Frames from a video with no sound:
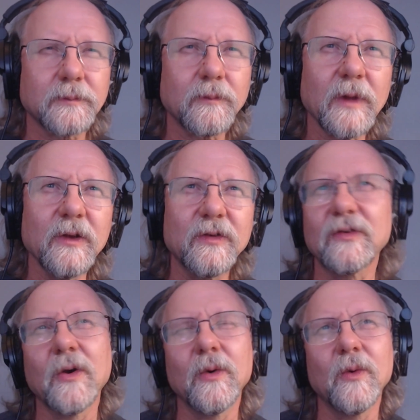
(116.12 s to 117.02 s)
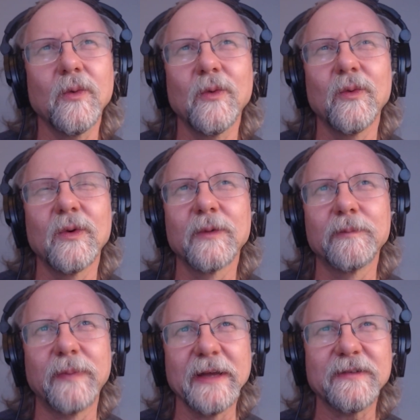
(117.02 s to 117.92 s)
So
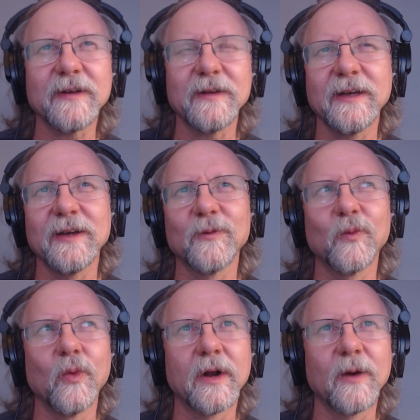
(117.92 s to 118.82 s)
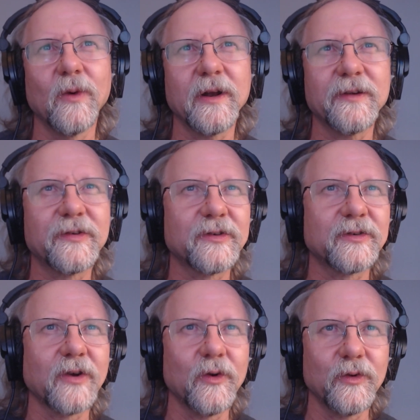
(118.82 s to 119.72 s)
basically, what I want to
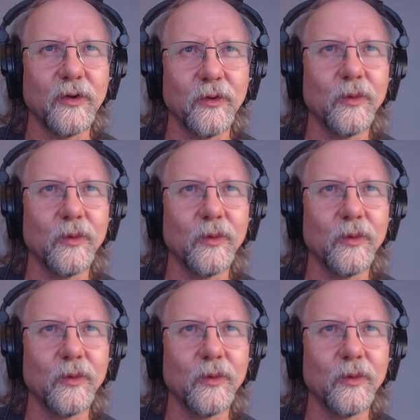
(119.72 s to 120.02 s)
show you